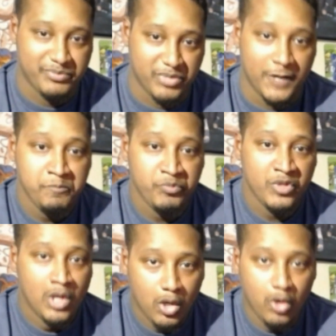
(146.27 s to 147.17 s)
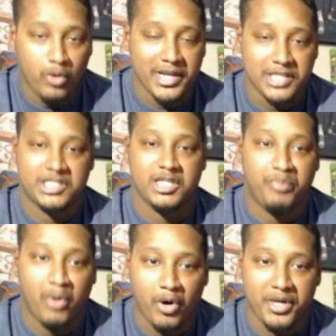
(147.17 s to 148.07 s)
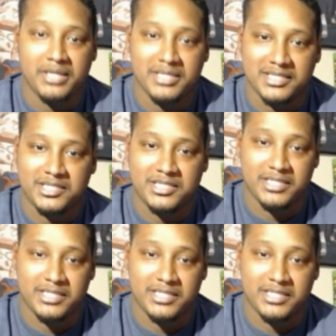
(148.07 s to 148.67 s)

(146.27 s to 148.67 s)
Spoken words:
but who is supporting this